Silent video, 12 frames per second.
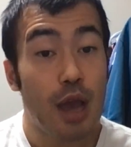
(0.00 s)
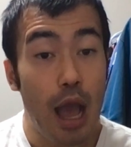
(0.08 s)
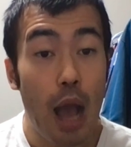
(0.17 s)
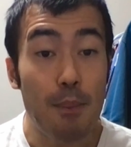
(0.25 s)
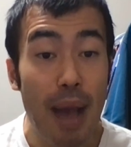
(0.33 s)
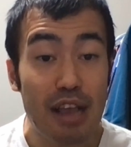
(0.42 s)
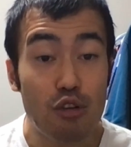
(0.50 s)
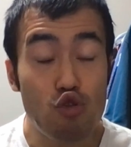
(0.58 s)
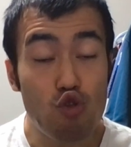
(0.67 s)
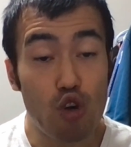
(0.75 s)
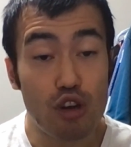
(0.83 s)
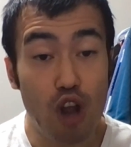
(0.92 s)
Michael
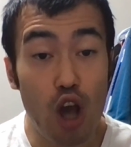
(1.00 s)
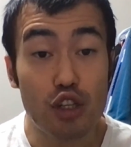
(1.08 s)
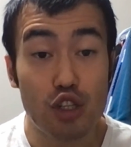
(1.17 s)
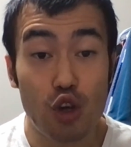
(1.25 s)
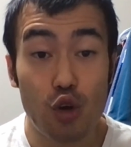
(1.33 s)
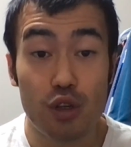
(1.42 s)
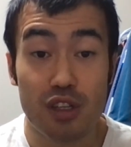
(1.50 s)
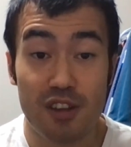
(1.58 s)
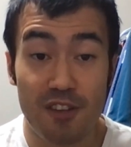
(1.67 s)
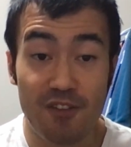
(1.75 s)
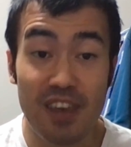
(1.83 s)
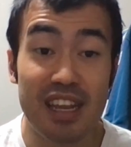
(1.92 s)
Jordan also
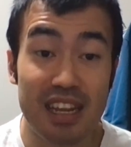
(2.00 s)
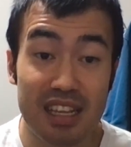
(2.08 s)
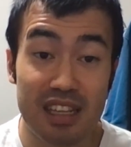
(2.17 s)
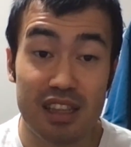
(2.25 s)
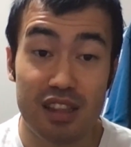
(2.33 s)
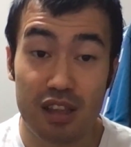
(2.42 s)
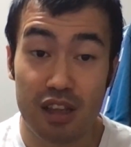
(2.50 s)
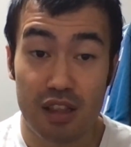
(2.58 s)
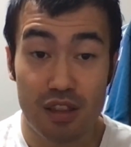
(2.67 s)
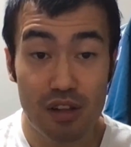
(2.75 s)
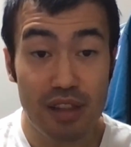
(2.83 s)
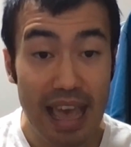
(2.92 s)
defeated
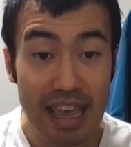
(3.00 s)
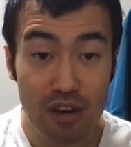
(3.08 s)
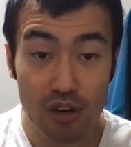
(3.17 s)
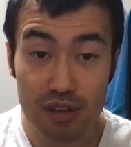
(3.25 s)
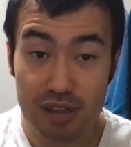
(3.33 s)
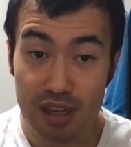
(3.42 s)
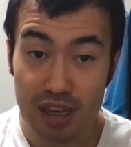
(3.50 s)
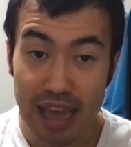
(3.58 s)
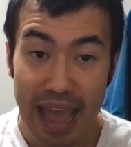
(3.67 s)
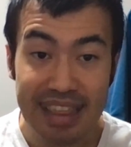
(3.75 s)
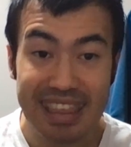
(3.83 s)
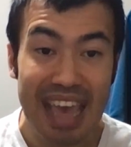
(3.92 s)
the Lakers
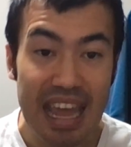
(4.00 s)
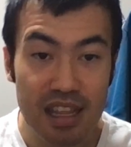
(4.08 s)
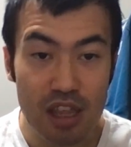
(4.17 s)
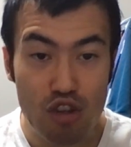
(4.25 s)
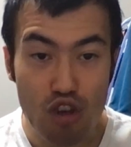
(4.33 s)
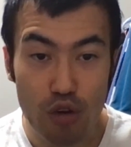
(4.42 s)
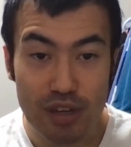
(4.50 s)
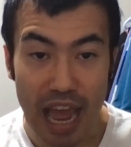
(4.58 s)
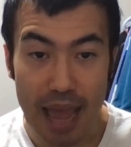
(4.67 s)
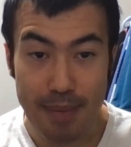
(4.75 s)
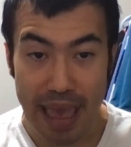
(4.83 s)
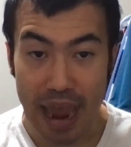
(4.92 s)
at the end of the
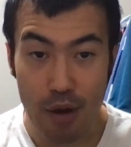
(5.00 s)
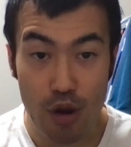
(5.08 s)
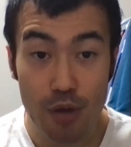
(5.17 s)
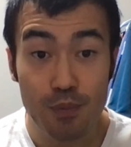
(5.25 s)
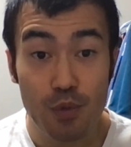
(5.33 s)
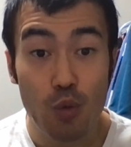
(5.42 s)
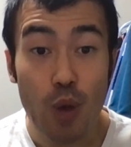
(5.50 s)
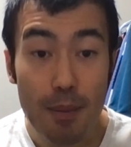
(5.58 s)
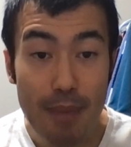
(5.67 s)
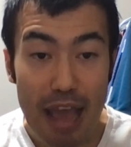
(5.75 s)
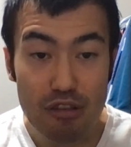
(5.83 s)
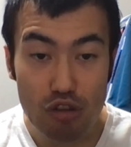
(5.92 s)
Showtime era, while
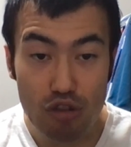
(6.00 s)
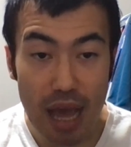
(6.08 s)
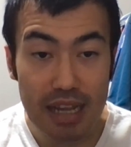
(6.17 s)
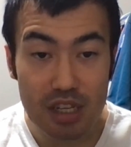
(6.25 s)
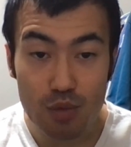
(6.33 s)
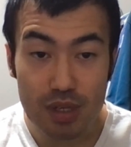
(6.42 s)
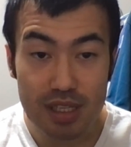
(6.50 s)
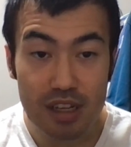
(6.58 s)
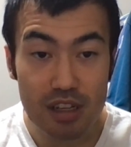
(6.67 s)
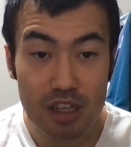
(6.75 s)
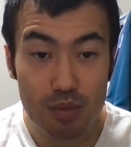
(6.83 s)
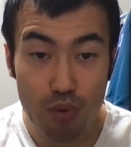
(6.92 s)
Magic Johnson was
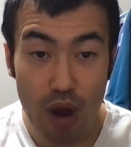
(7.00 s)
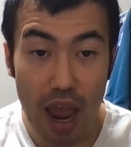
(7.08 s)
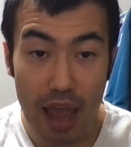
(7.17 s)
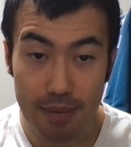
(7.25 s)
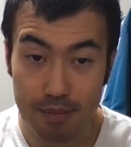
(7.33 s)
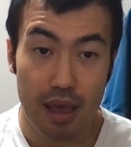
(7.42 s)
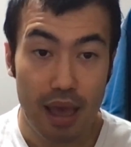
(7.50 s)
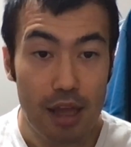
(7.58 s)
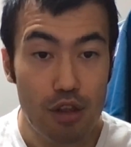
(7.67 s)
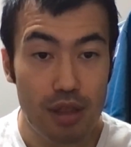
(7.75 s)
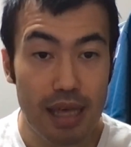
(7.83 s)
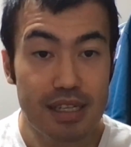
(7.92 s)
still in his prime.
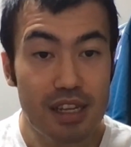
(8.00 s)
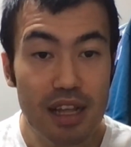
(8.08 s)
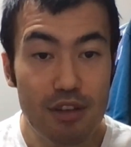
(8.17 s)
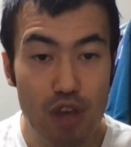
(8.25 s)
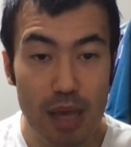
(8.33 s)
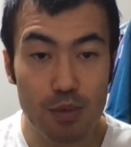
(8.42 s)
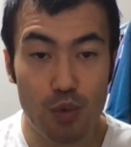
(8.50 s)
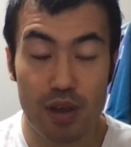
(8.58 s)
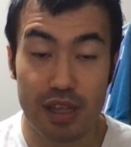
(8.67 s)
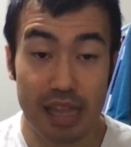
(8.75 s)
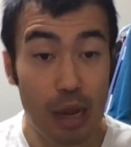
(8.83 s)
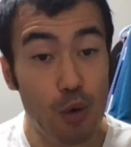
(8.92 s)
And they still had James
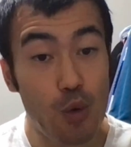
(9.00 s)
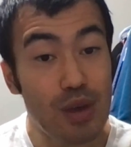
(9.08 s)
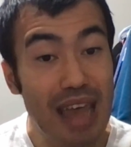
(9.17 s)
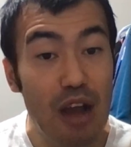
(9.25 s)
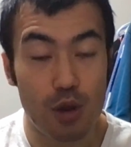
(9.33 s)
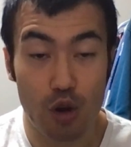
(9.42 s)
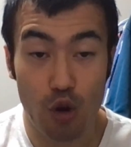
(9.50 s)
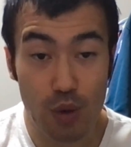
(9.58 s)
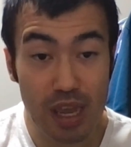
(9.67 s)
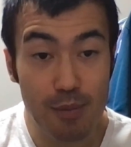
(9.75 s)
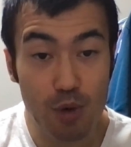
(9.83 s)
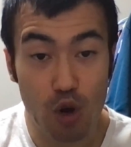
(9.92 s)
Worthy. They were without Kareem.